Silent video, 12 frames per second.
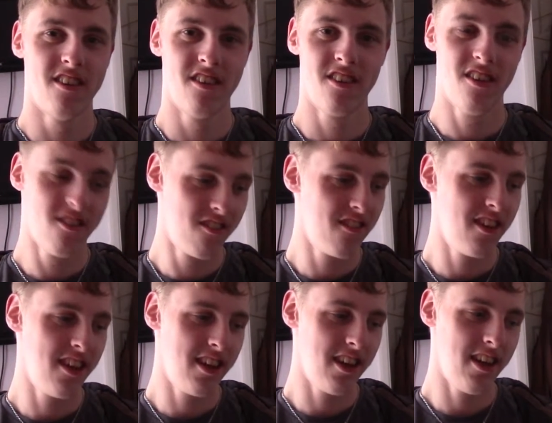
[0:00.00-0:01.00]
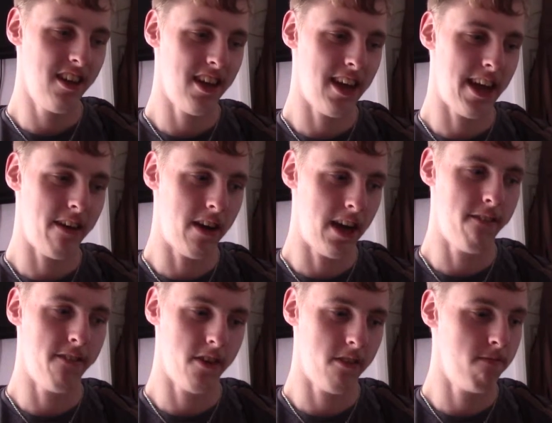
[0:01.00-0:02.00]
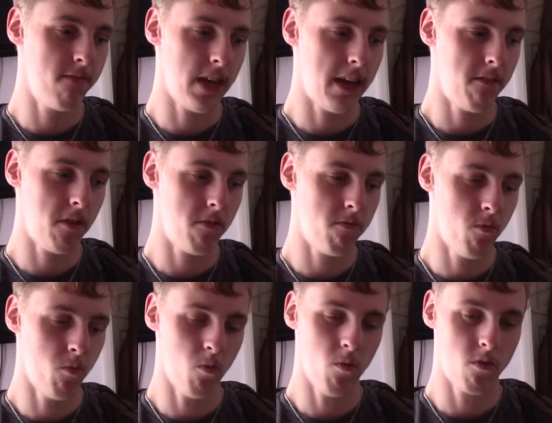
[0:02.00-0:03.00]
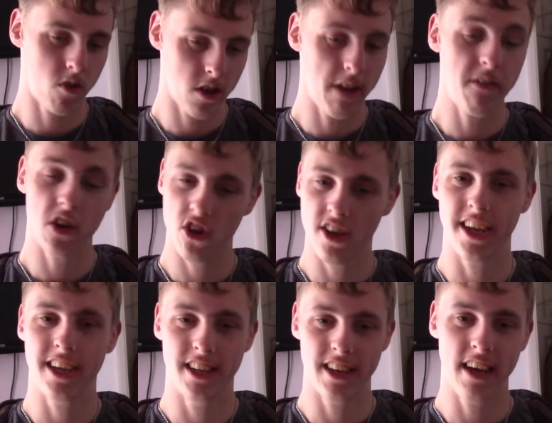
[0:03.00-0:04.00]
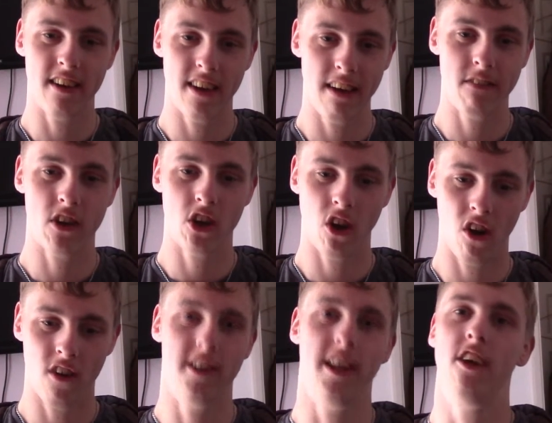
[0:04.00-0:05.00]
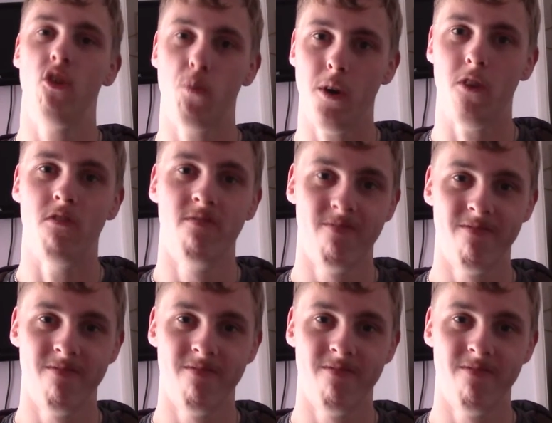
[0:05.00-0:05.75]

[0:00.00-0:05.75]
So, have a good day and have a good holiday as well.